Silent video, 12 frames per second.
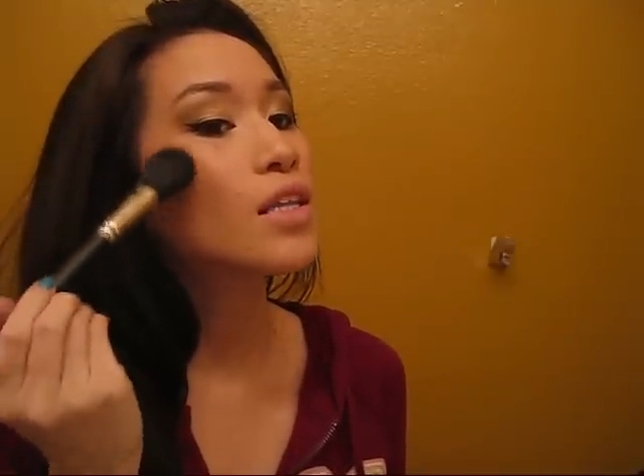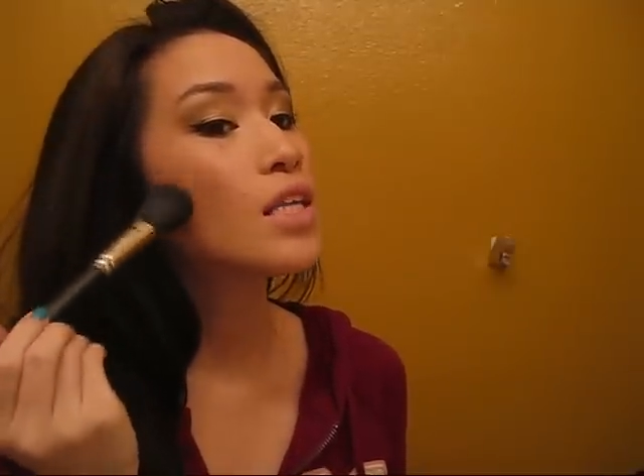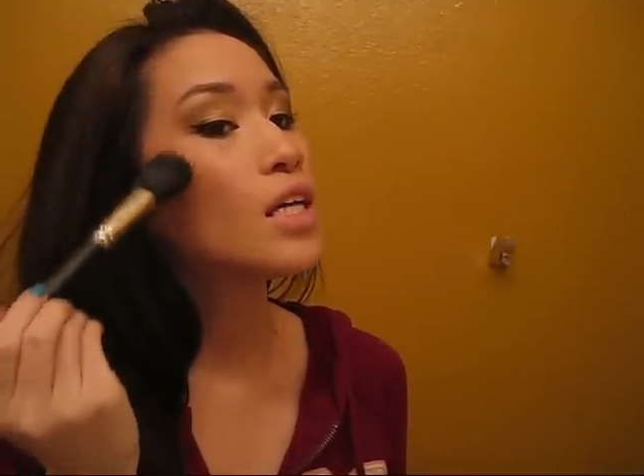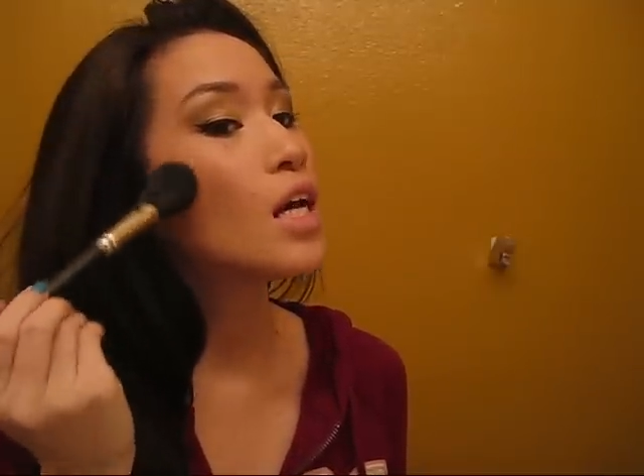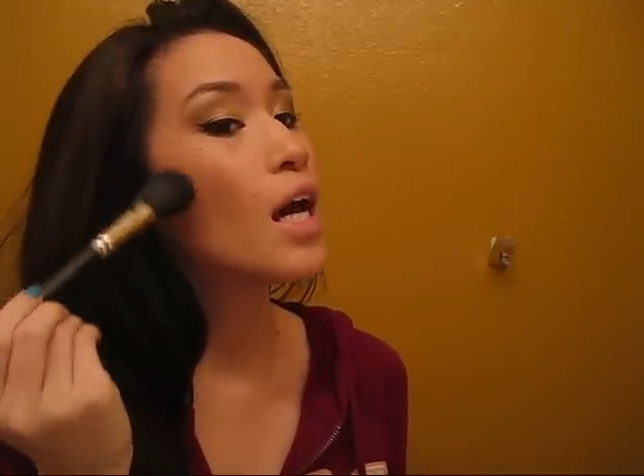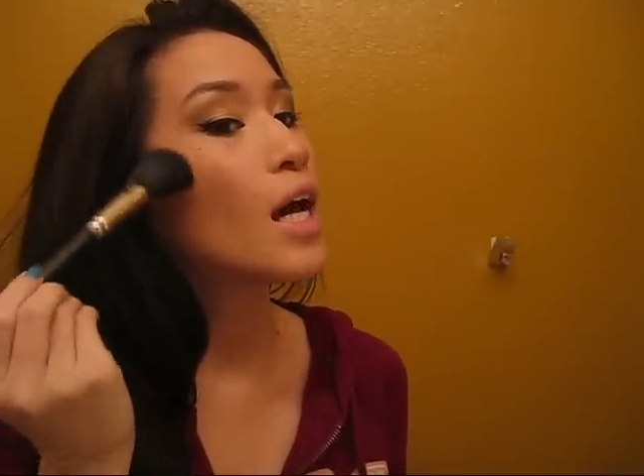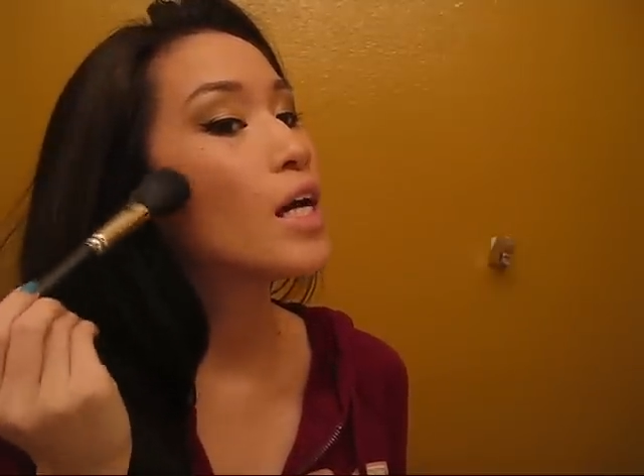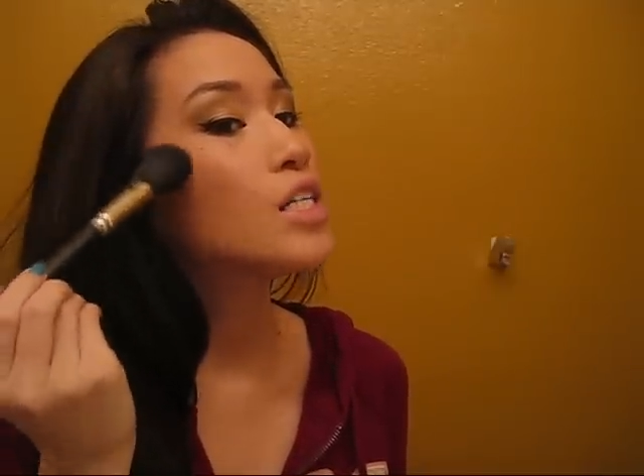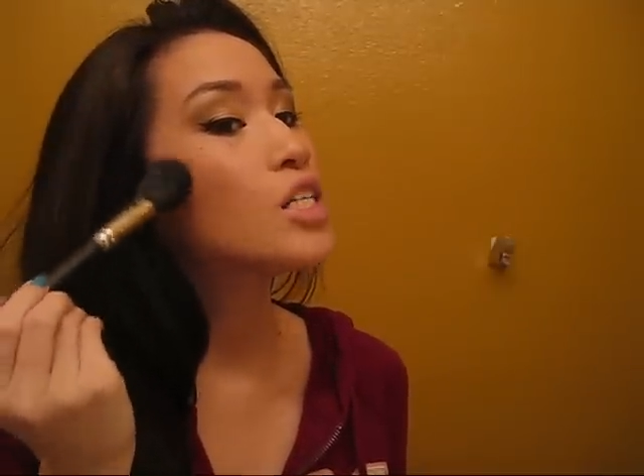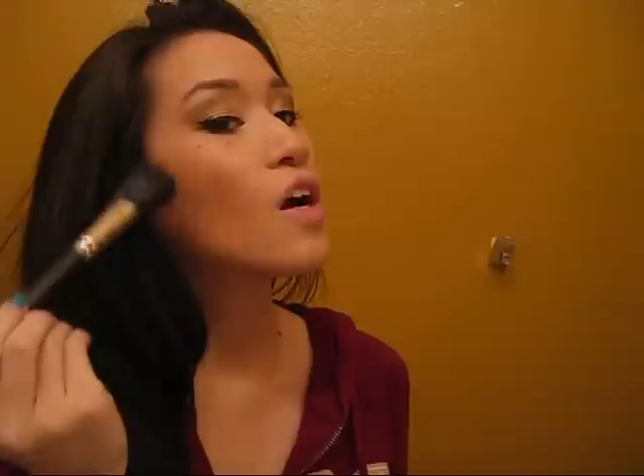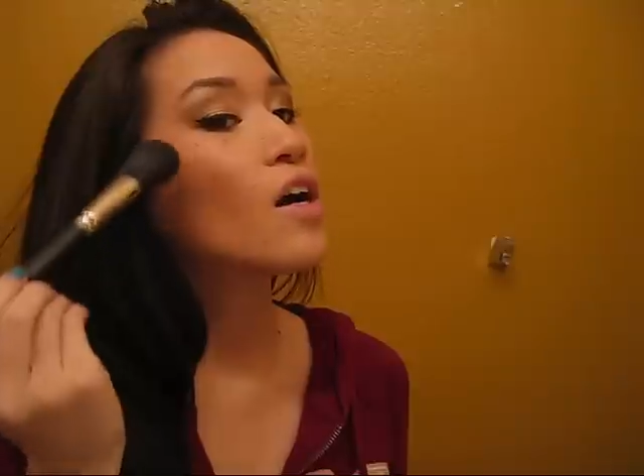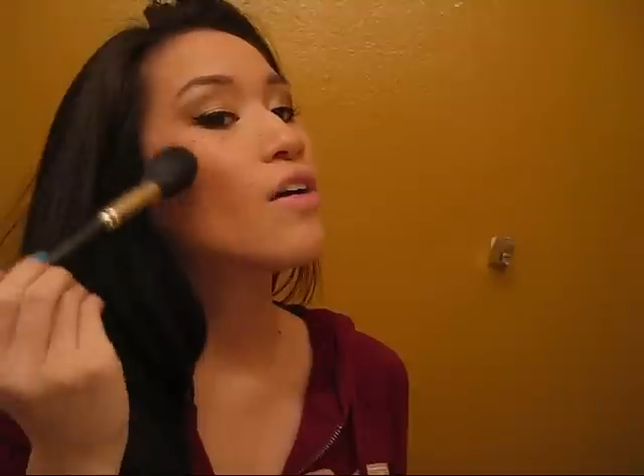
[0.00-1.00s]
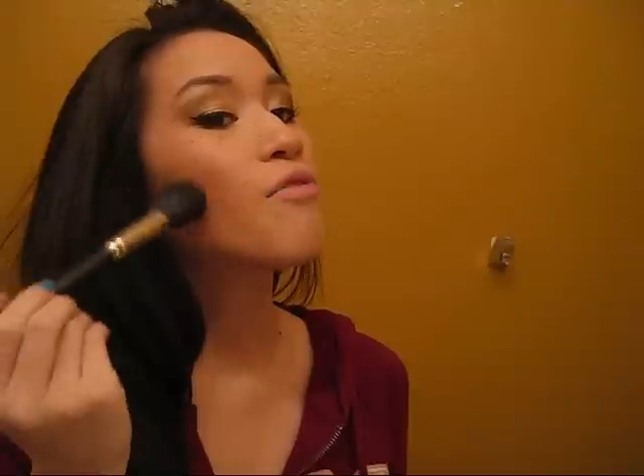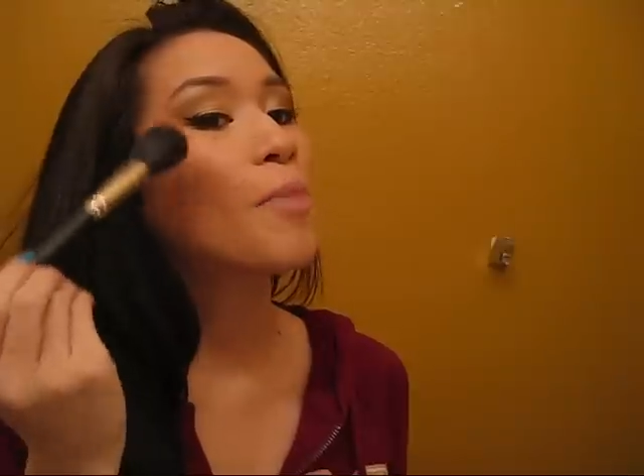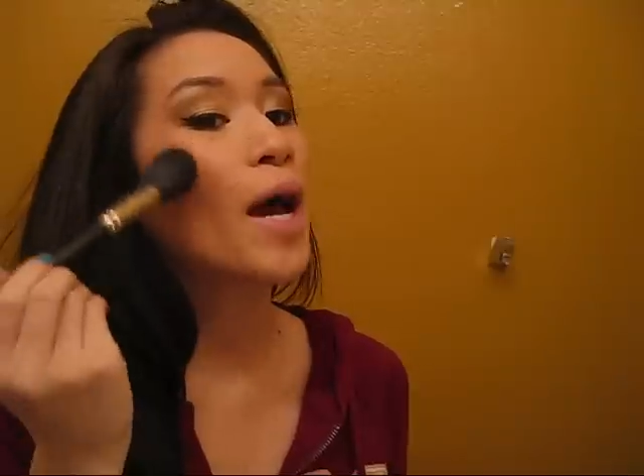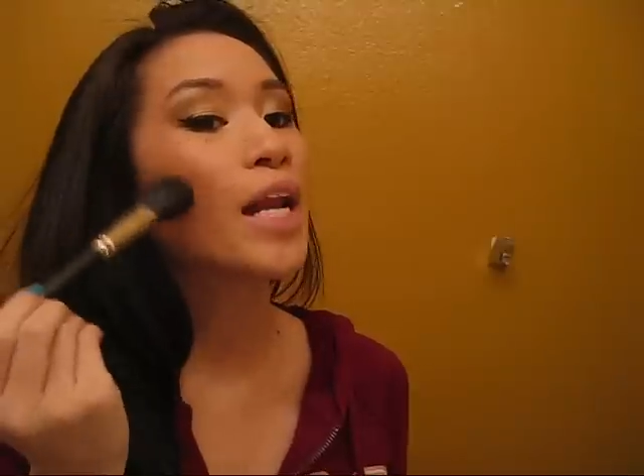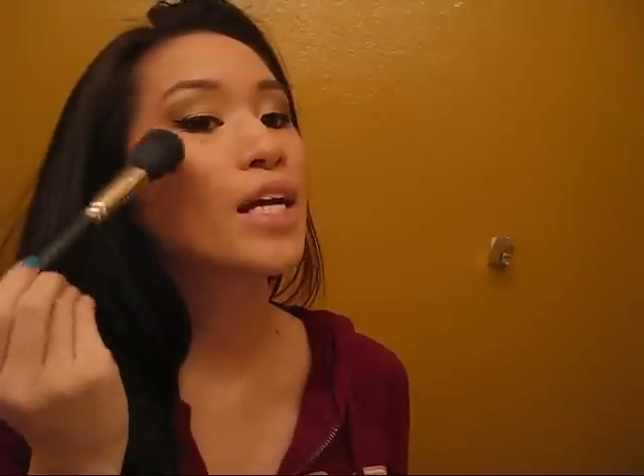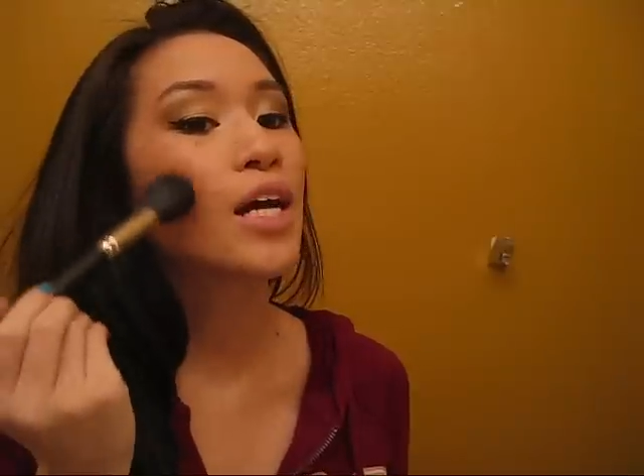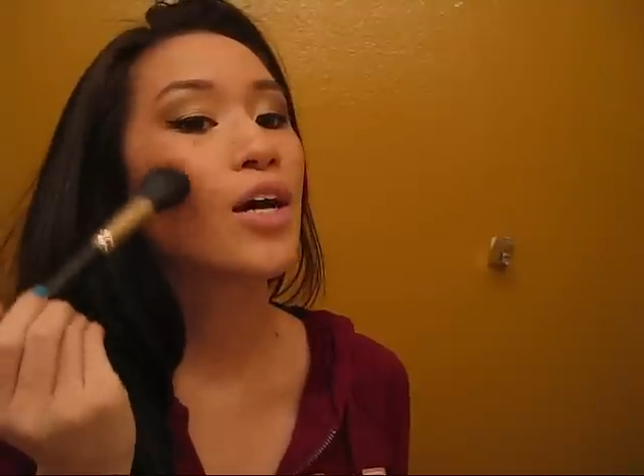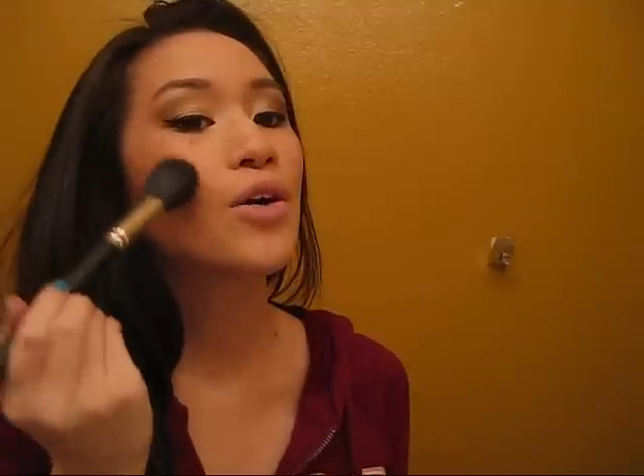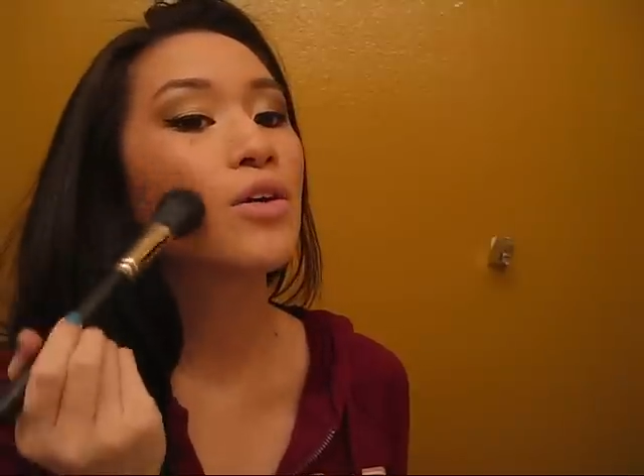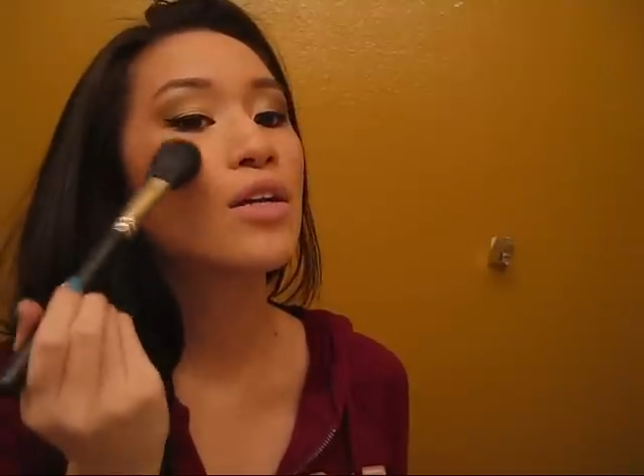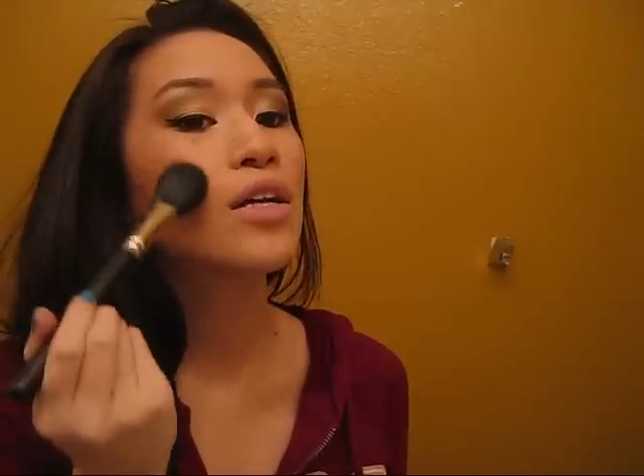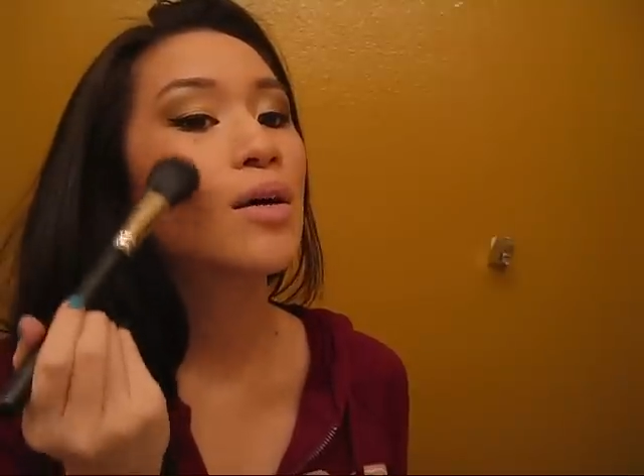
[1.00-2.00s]
the edge of
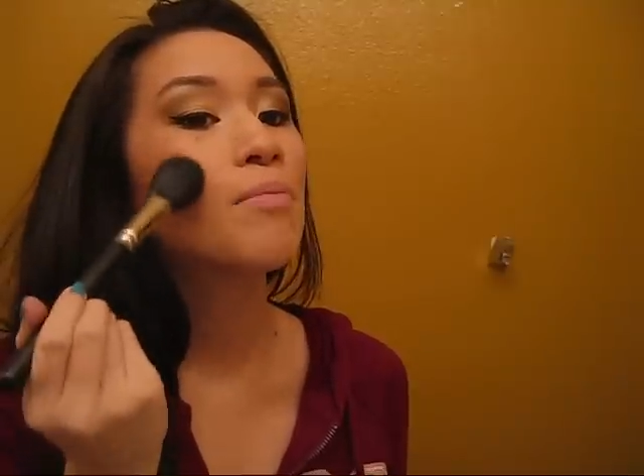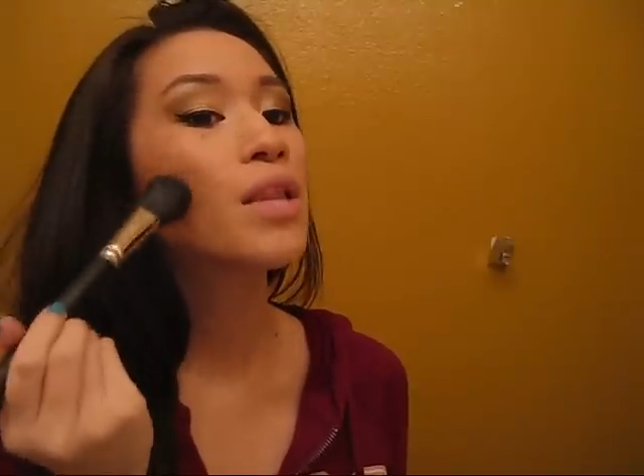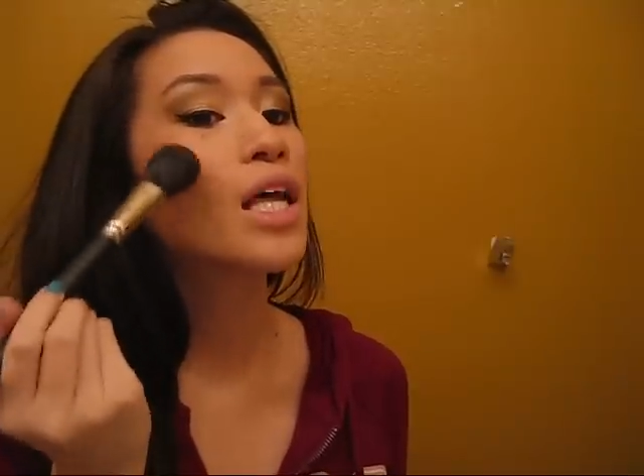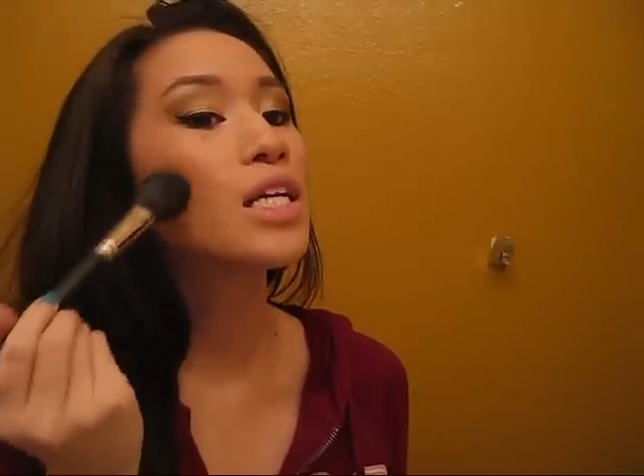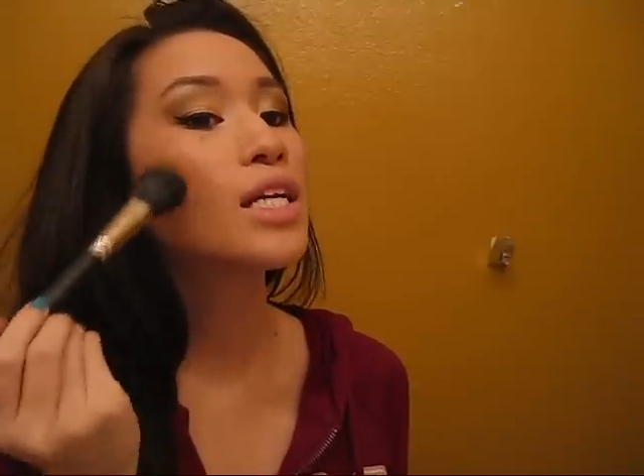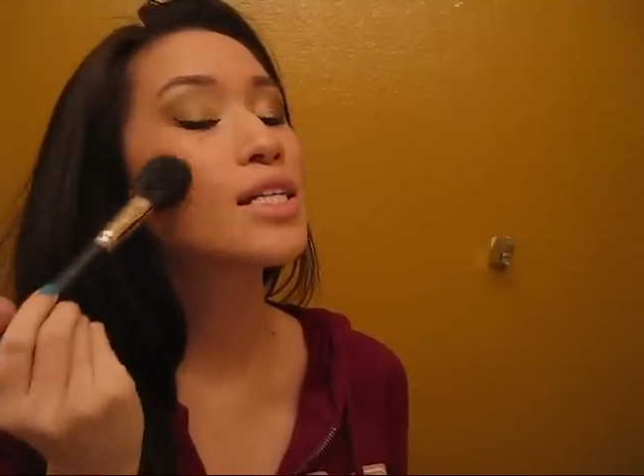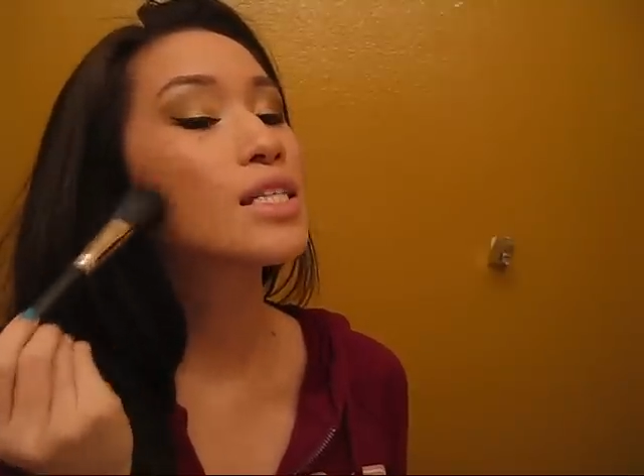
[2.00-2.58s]
Petticoat, blending